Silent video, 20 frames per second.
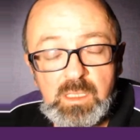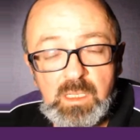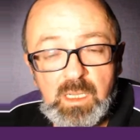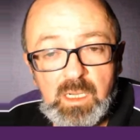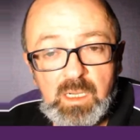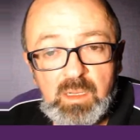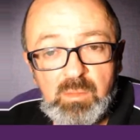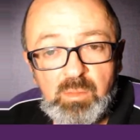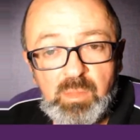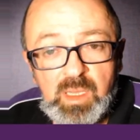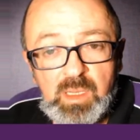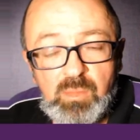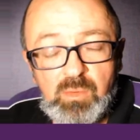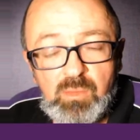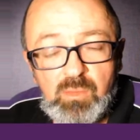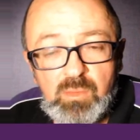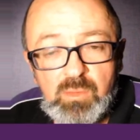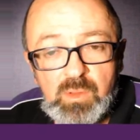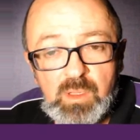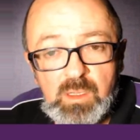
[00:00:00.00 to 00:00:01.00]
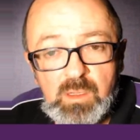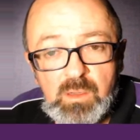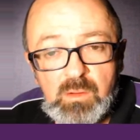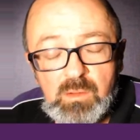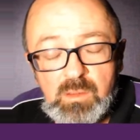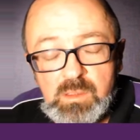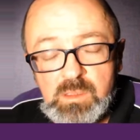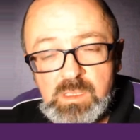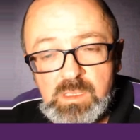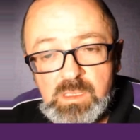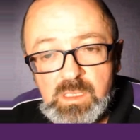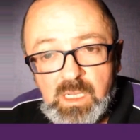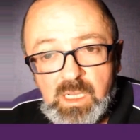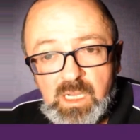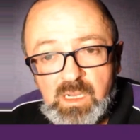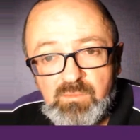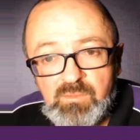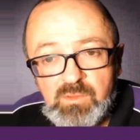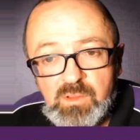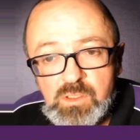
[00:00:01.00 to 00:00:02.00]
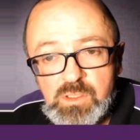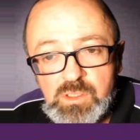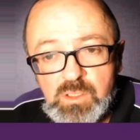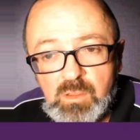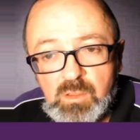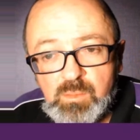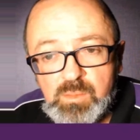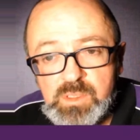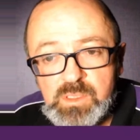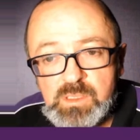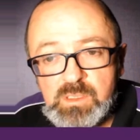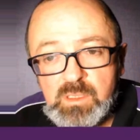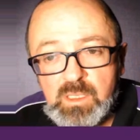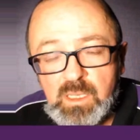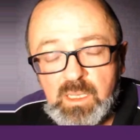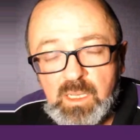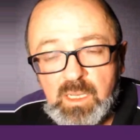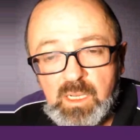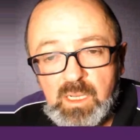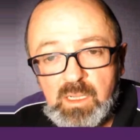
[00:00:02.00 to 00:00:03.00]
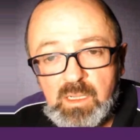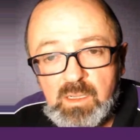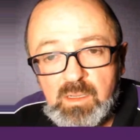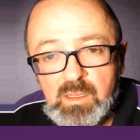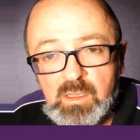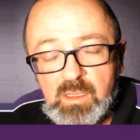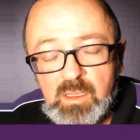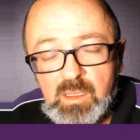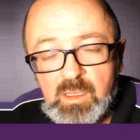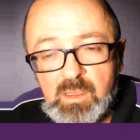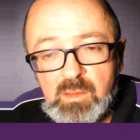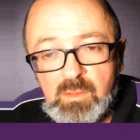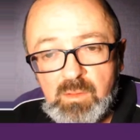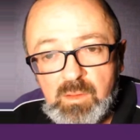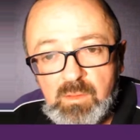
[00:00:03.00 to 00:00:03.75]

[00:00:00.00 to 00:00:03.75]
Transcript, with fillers: younger people that staff the shops and uh,